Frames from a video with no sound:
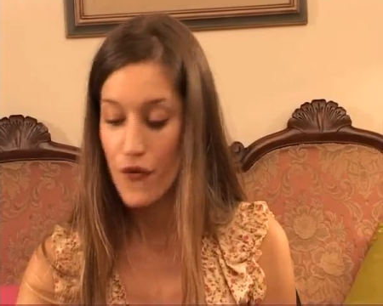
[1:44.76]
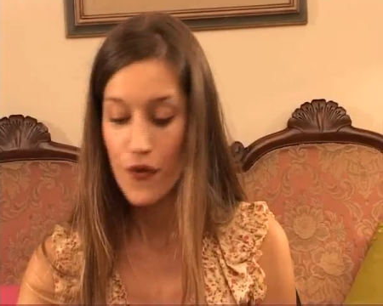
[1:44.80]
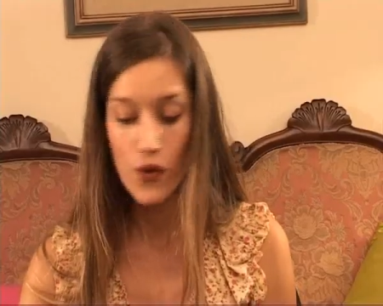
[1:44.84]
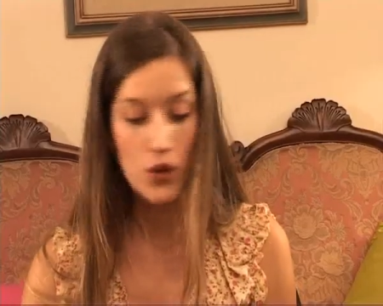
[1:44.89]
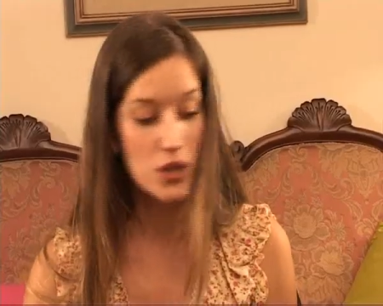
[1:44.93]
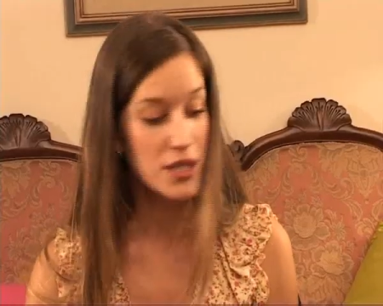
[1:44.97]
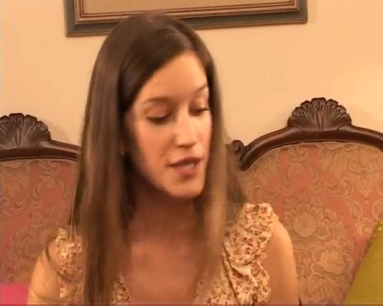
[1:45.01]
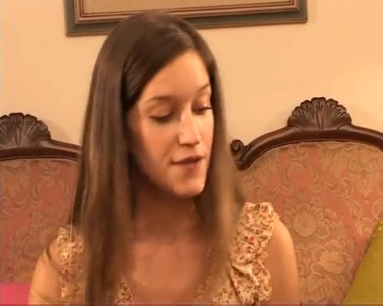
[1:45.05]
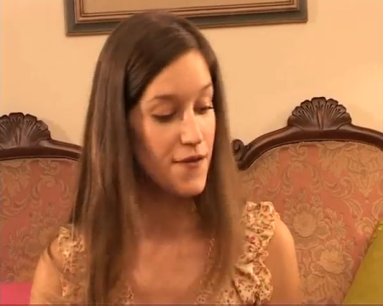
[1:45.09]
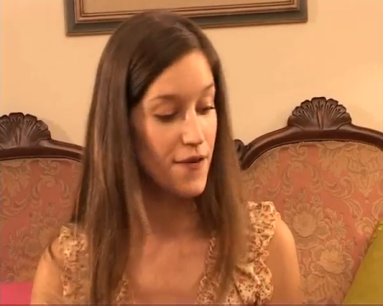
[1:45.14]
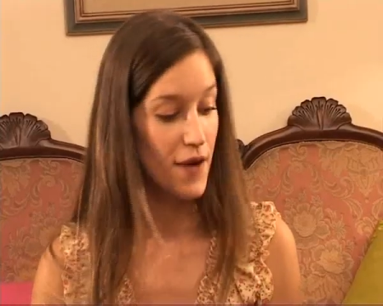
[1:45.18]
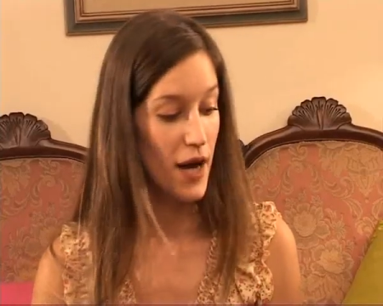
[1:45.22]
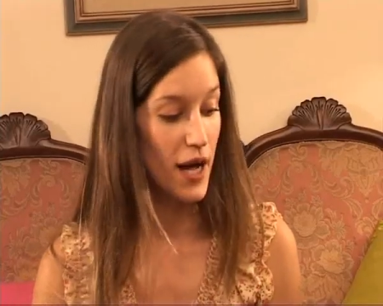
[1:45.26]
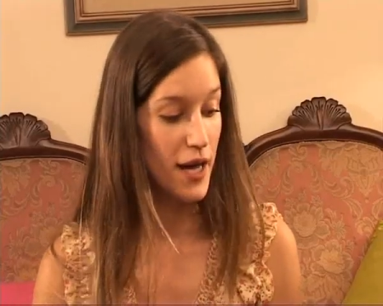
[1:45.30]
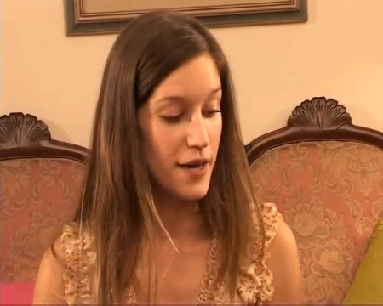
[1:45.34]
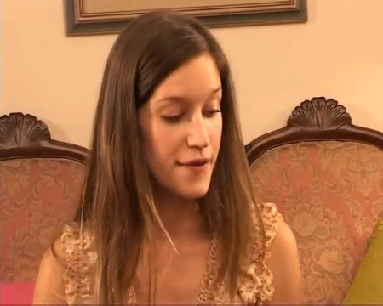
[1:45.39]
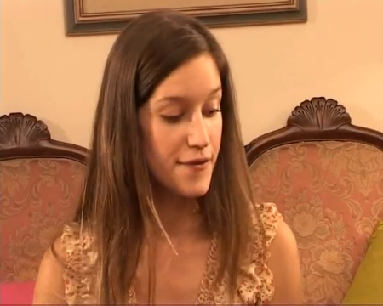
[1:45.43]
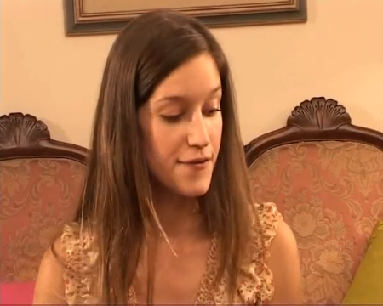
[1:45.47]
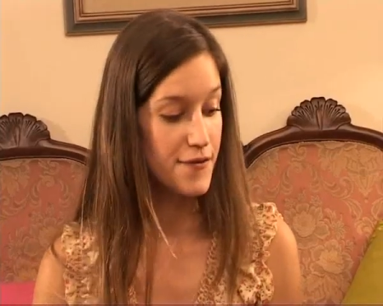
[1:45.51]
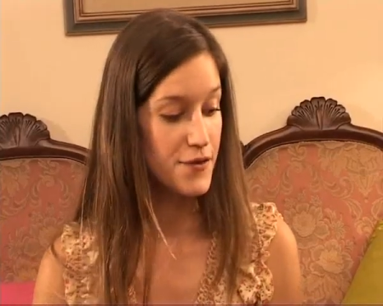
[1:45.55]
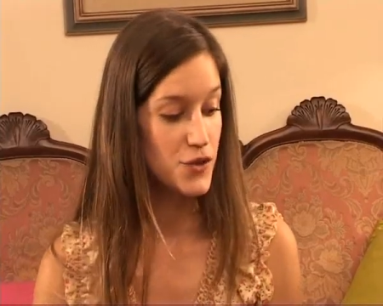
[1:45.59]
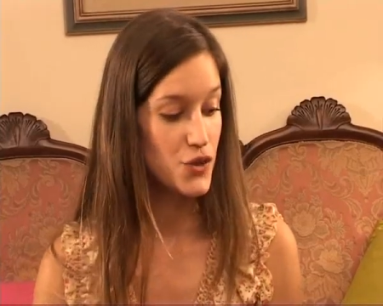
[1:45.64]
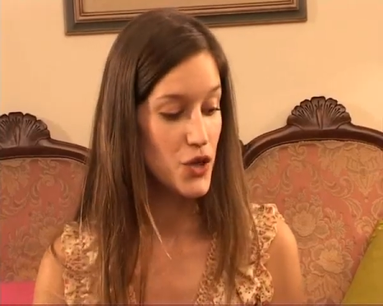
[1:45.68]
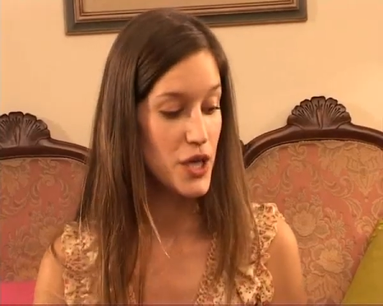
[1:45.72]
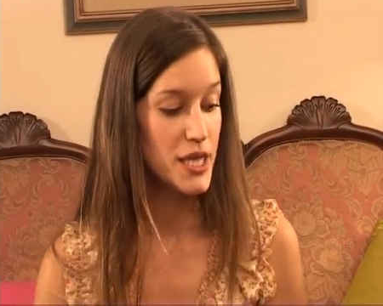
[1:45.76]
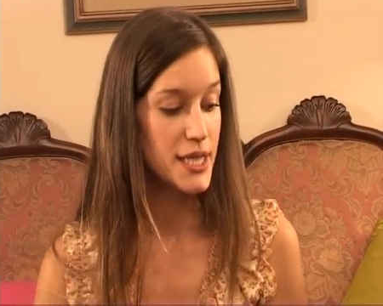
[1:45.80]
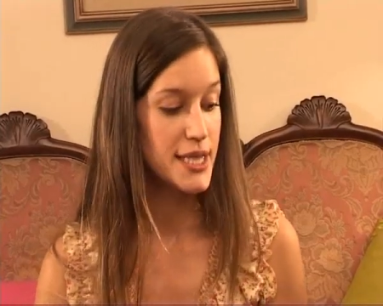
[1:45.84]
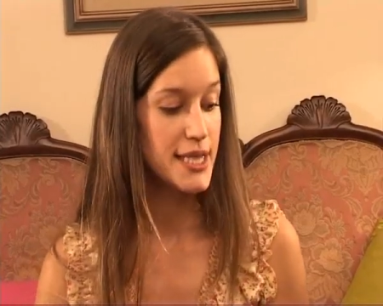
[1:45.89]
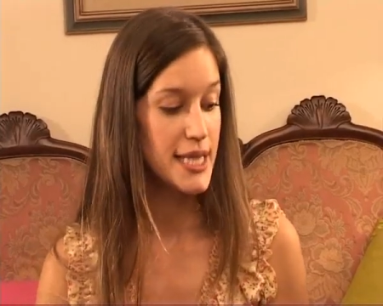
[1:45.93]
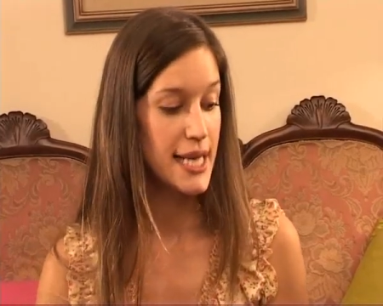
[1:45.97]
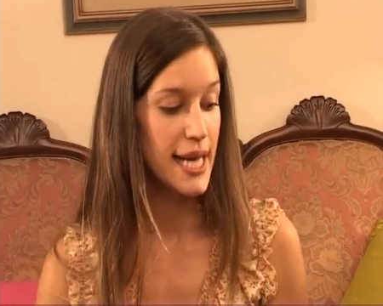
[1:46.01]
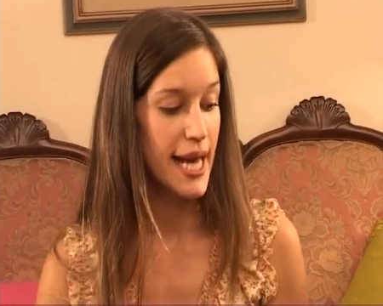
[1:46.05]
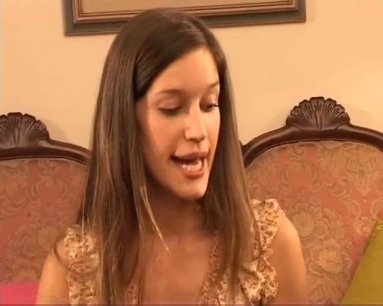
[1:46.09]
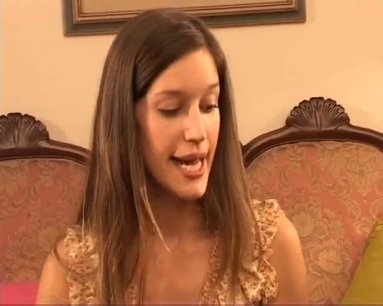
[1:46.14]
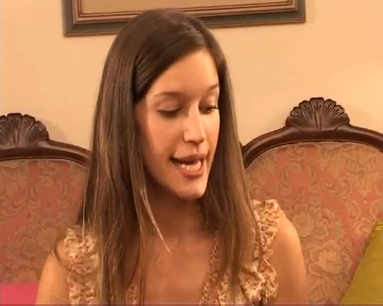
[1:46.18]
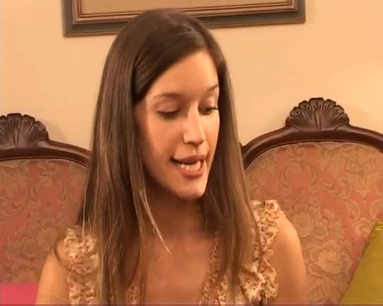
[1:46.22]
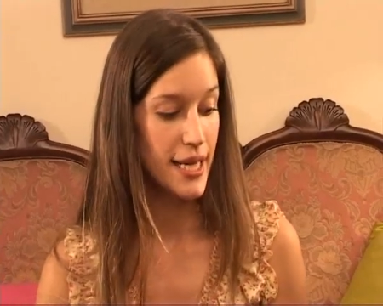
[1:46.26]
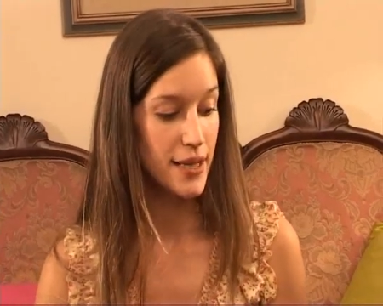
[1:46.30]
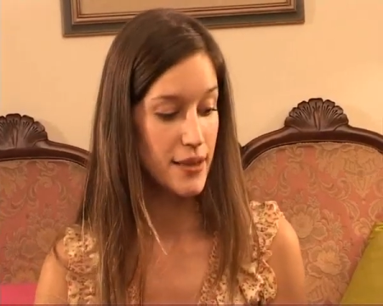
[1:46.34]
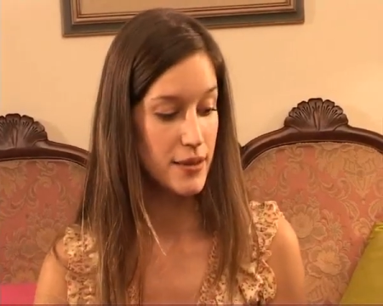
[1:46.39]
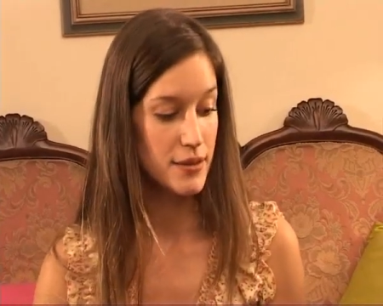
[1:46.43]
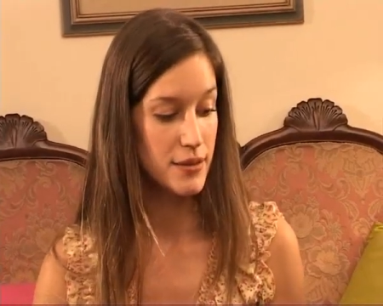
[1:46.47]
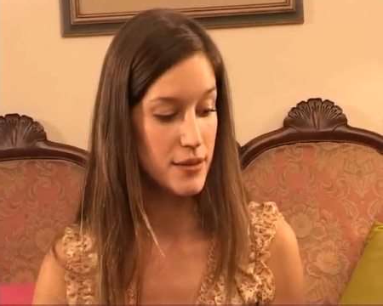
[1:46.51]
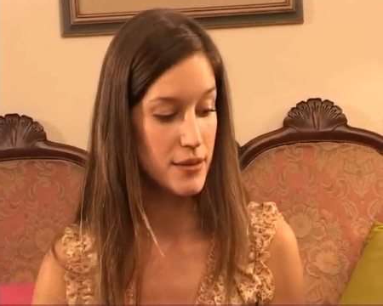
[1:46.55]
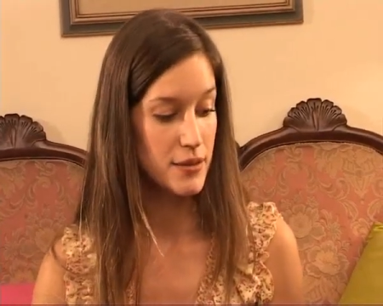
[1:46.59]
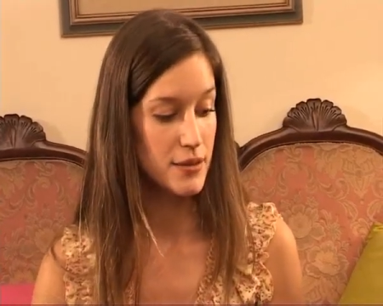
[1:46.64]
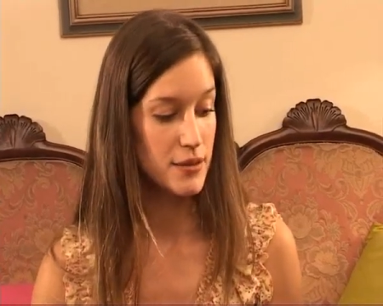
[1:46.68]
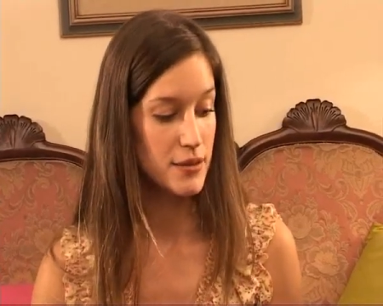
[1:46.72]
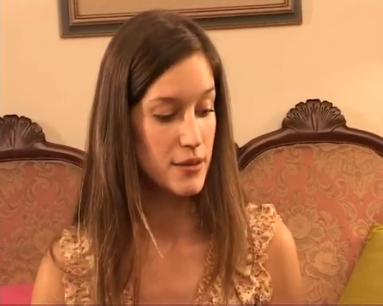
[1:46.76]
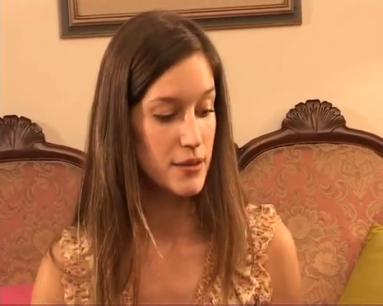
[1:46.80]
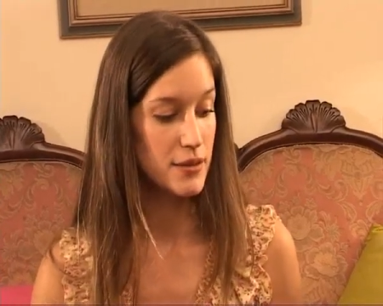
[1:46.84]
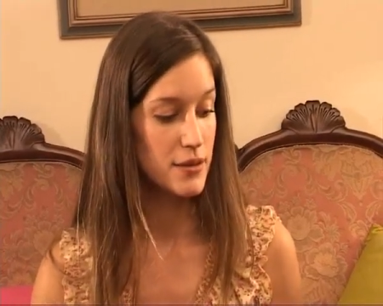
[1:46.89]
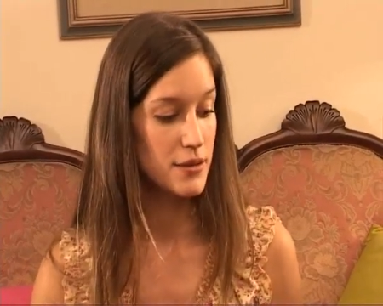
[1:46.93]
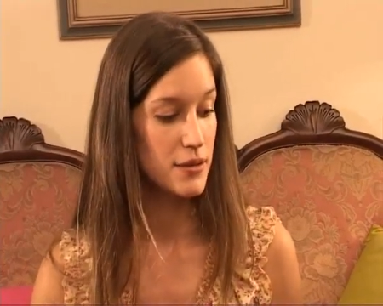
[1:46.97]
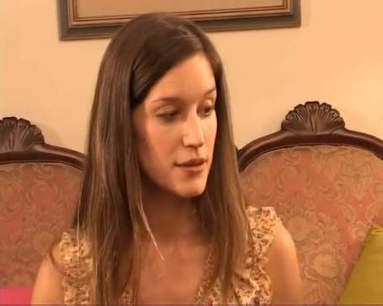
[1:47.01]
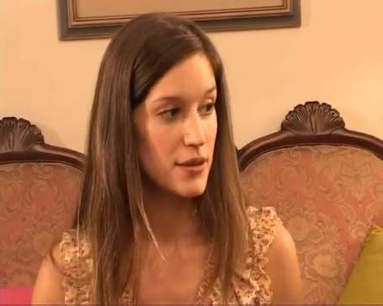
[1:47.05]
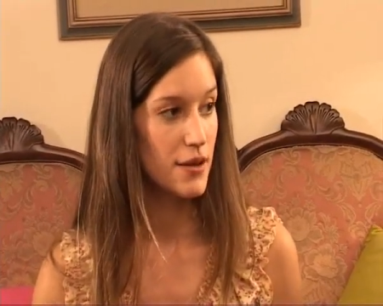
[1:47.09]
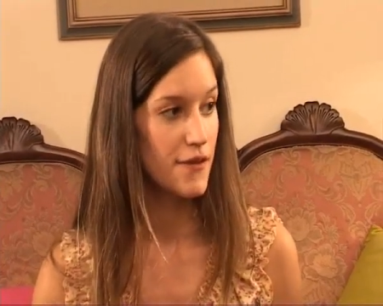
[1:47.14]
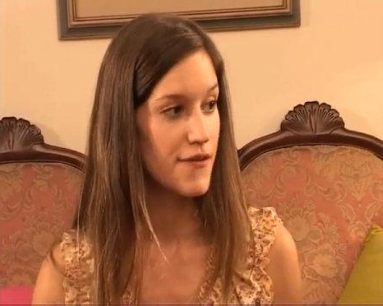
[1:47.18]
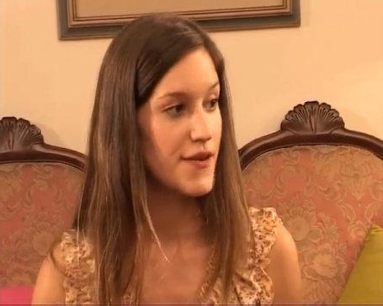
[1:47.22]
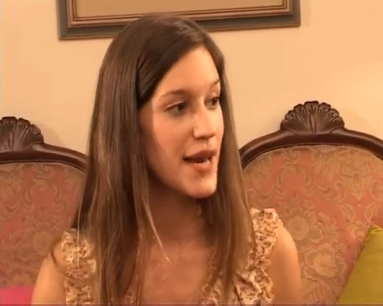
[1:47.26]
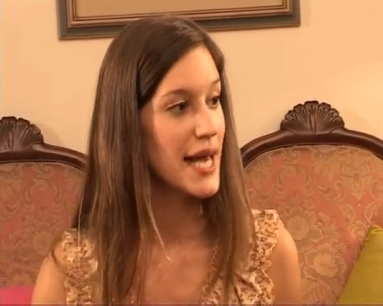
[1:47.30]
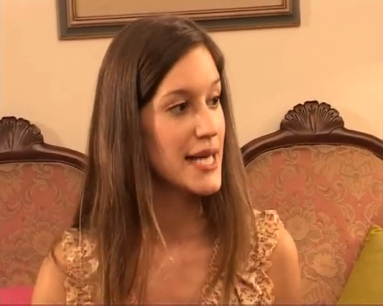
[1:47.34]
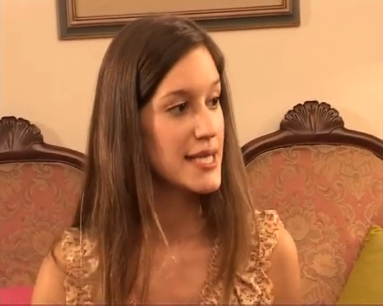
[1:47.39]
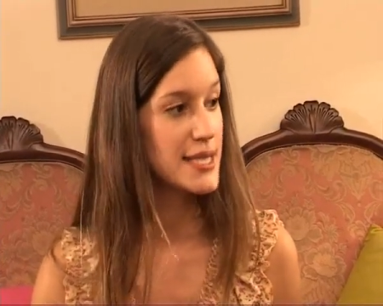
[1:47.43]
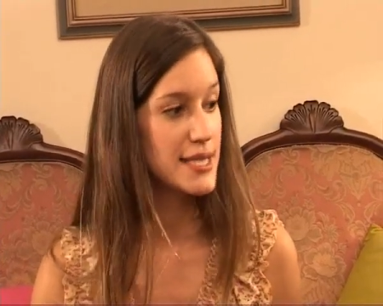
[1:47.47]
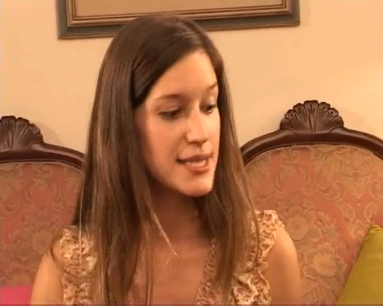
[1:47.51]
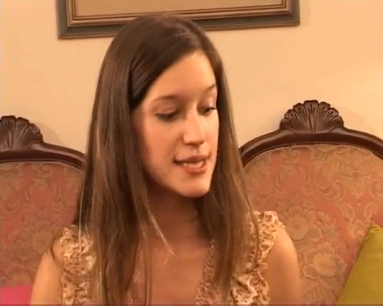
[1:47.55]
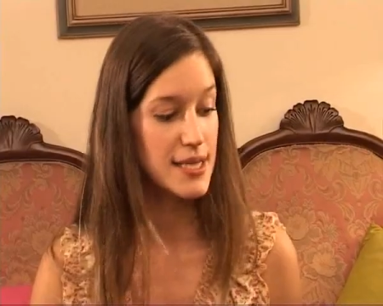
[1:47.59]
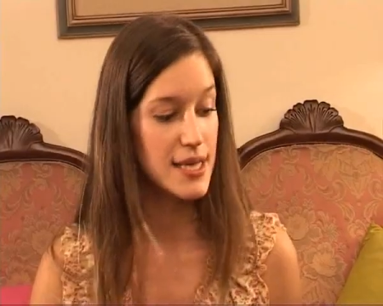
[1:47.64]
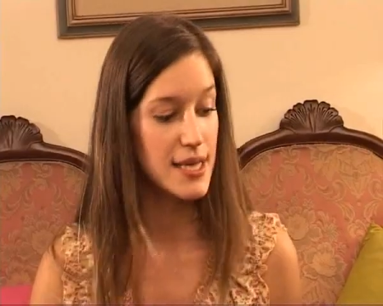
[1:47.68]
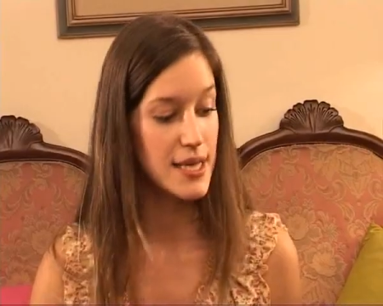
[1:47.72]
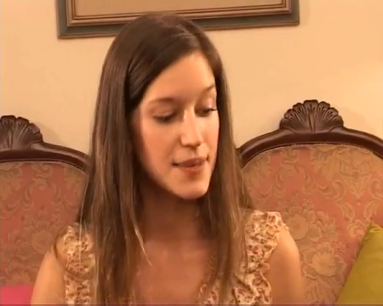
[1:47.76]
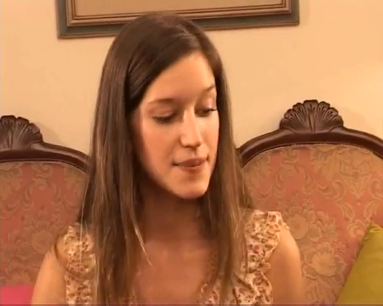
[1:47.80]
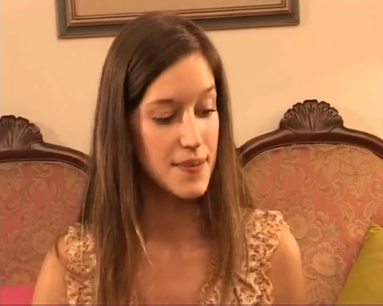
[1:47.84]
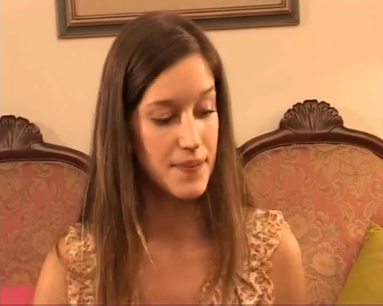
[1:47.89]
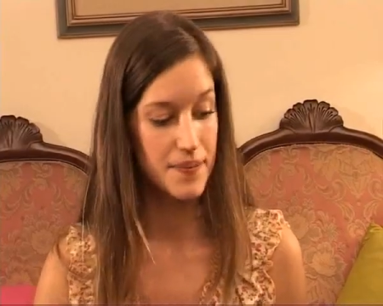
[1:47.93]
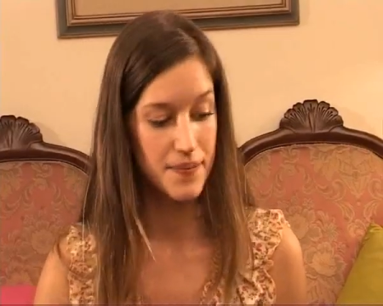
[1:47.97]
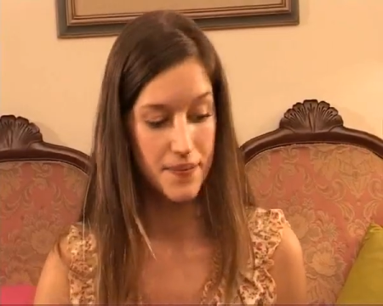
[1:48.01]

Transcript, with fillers: 45 Trinity Lane, Flat C.